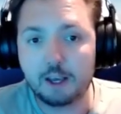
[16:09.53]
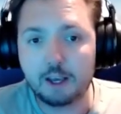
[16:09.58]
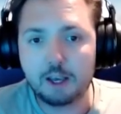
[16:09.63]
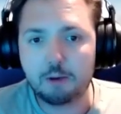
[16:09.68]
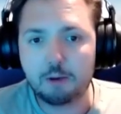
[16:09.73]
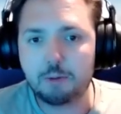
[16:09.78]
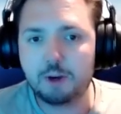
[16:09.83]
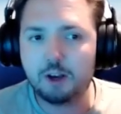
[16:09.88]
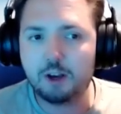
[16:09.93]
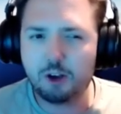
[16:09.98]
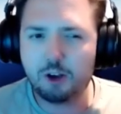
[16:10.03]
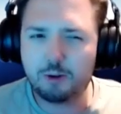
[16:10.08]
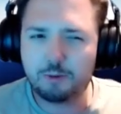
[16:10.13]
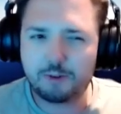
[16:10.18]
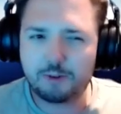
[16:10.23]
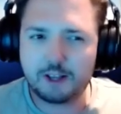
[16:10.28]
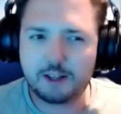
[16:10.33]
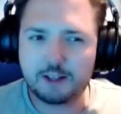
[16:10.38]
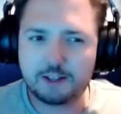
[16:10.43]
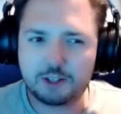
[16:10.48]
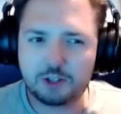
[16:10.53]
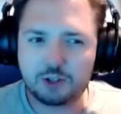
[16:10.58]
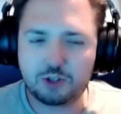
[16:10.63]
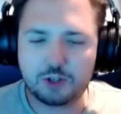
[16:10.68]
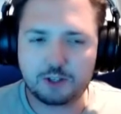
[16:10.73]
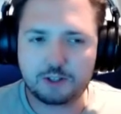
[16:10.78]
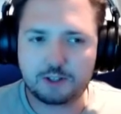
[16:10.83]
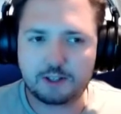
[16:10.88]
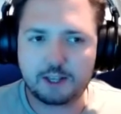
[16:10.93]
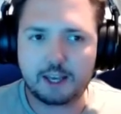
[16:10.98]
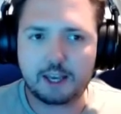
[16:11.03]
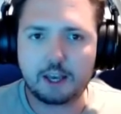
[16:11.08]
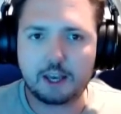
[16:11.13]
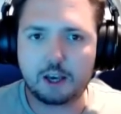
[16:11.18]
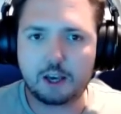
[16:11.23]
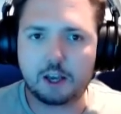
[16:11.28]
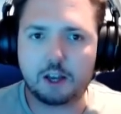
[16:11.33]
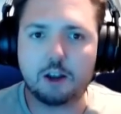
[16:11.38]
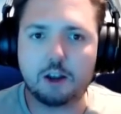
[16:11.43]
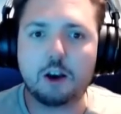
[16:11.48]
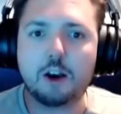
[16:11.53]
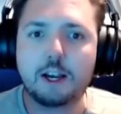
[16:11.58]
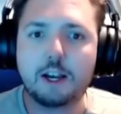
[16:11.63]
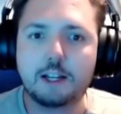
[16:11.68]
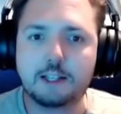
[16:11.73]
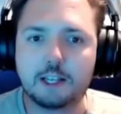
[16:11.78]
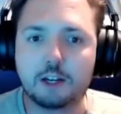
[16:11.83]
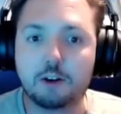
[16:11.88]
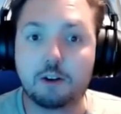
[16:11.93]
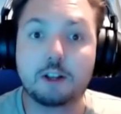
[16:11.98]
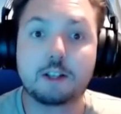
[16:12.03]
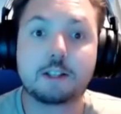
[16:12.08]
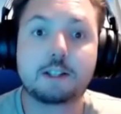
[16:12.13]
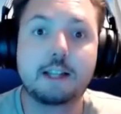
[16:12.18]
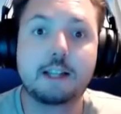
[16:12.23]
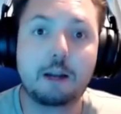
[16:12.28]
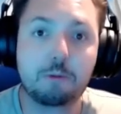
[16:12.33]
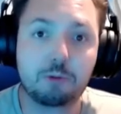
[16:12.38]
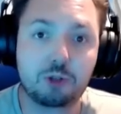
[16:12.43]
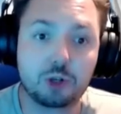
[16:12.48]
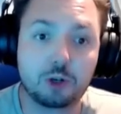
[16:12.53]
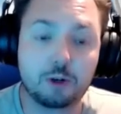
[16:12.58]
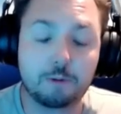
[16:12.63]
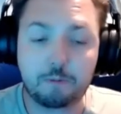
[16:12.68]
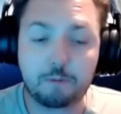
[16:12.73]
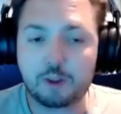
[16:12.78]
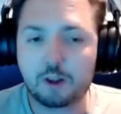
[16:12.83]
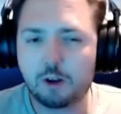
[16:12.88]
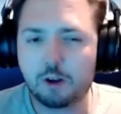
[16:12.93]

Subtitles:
But hopefully this is just an idea and a snapshot